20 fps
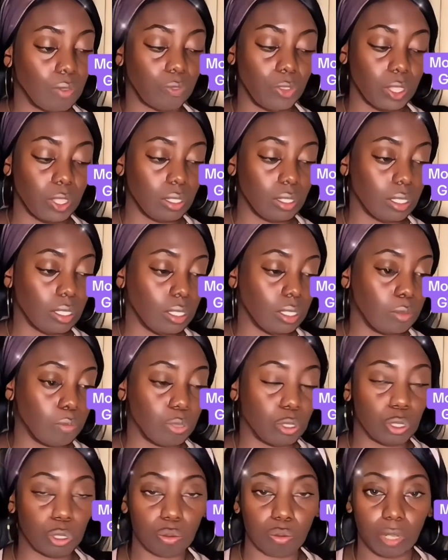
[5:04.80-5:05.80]
Feeling
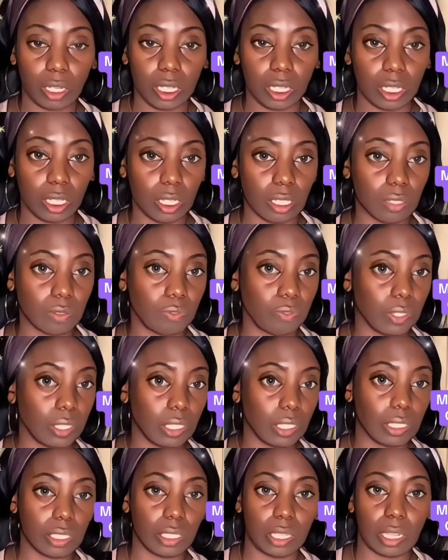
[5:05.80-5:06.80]
betrayed,
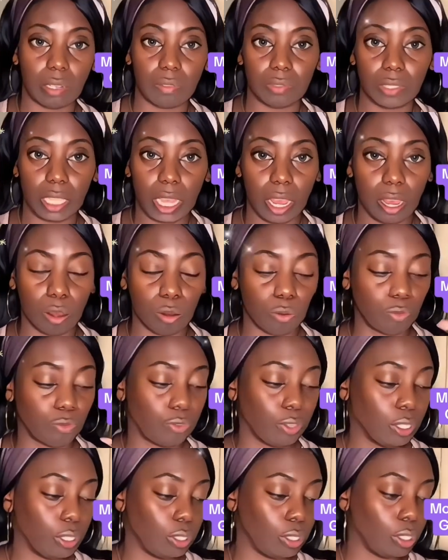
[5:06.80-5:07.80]
feeling left out,
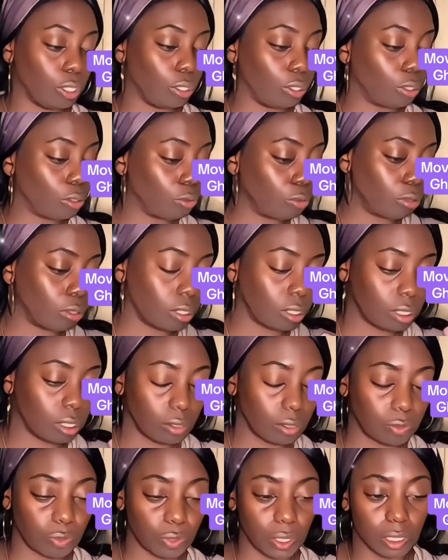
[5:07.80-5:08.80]
feeling
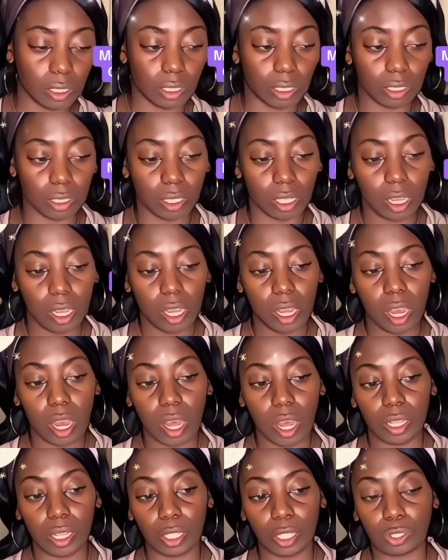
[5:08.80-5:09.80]
ghosted, feeling
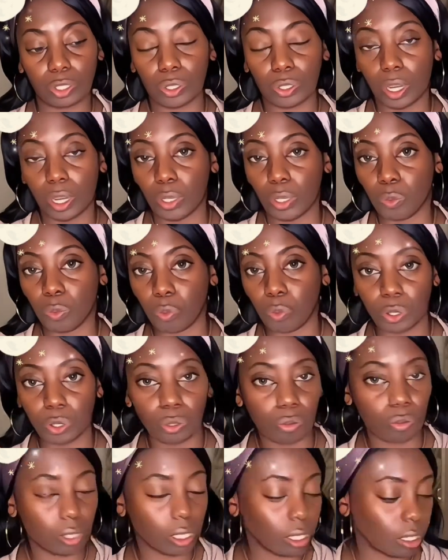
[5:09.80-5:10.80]
like you're
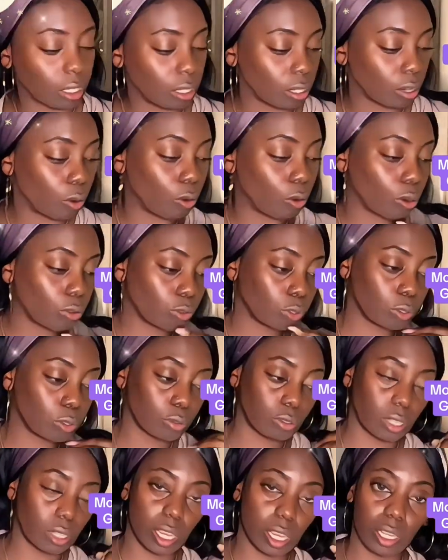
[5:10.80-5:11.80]
unworthy. All
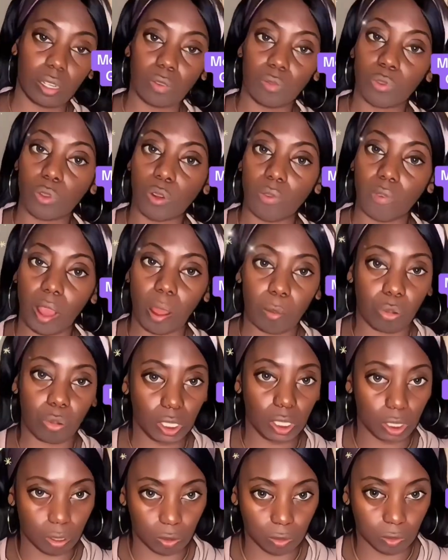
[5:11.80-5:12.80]
those negative low
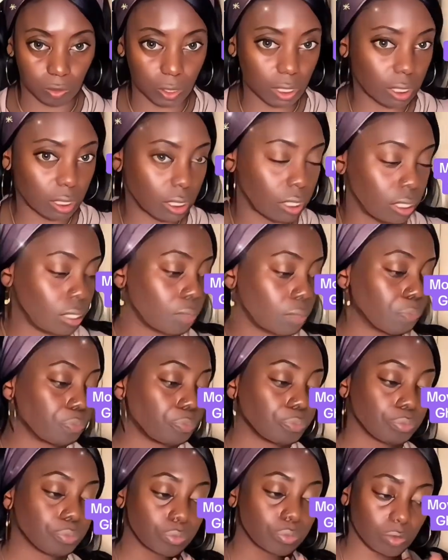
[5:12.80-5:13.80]
vibrational feelings,
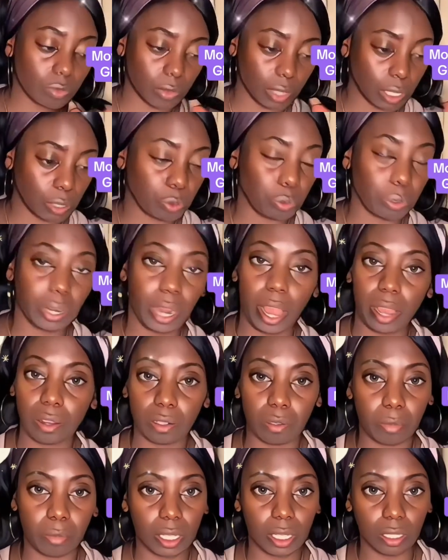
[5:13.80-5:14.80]
because we're not
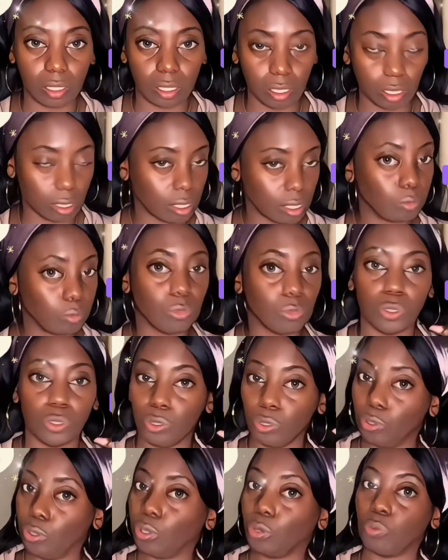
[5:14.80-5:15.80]
going to make a list of them.
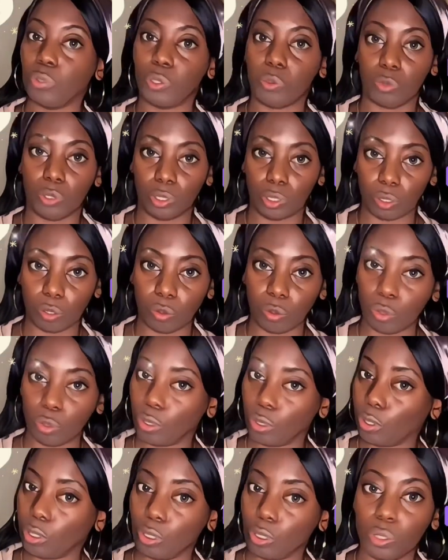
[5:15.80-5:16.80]
You know which ones you're
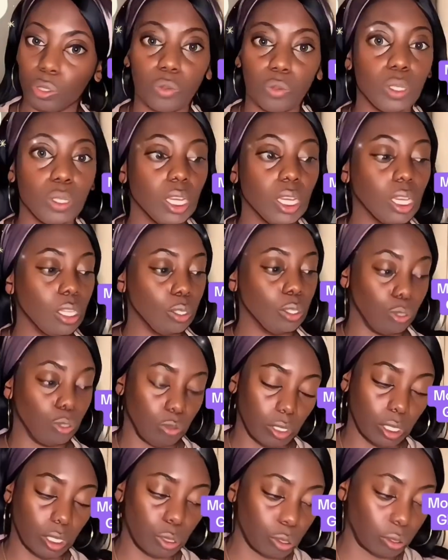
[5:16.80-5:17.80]
holding on to. You
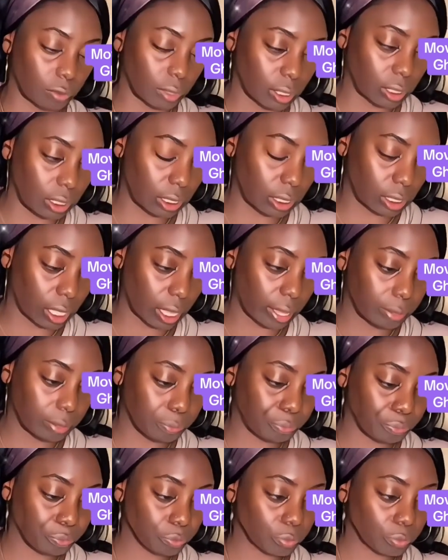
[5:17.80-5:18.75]
need to release that.